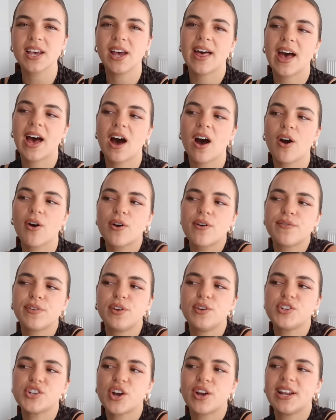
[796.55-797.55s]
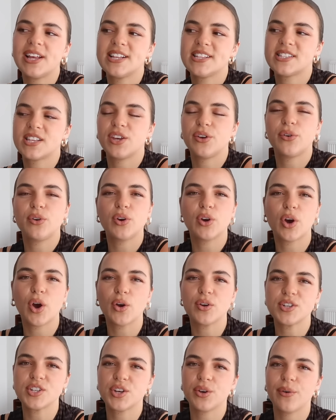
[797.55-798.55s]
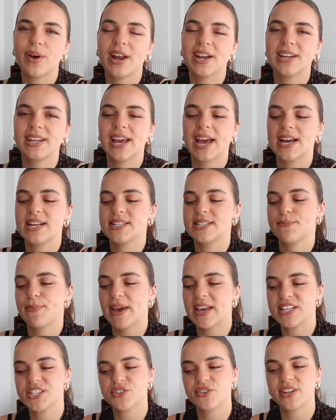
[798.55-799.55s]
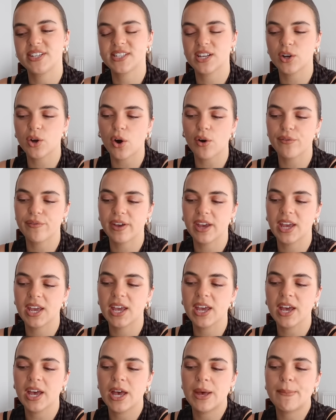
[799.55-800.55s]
There are a few Jolene's that you can go to and get pastries and coffee,